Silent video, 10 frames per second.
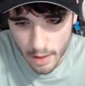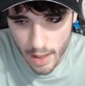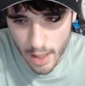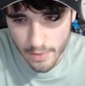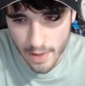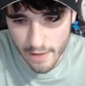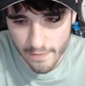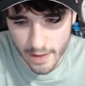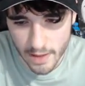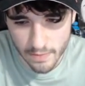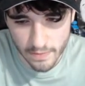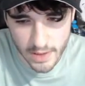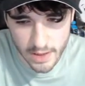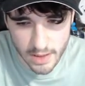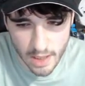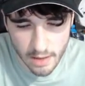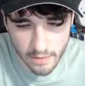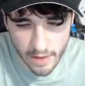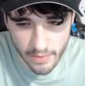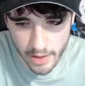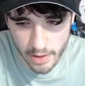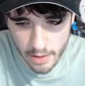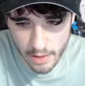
Um, I think it's stunning. Fair play.